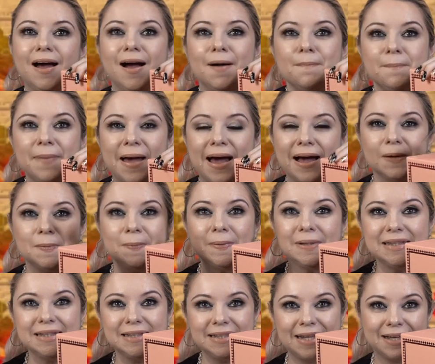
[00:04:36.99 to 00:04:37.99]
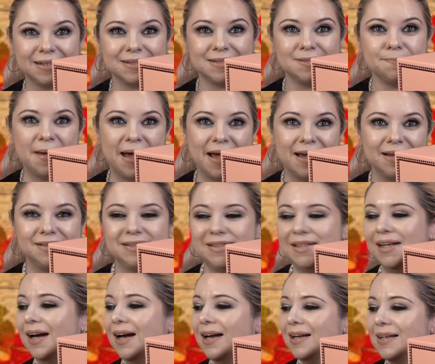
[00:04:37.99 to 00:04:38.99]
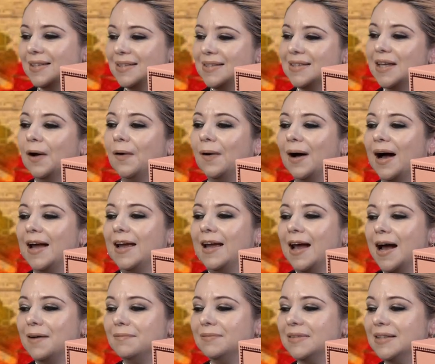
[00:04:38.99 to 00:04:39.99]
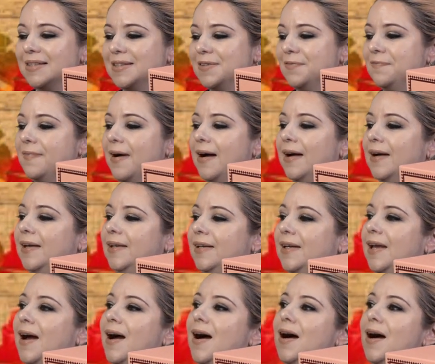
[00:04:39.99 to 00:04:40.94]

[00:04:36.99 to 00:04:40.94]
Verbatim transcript: I'm back with the next batch. So I have this fun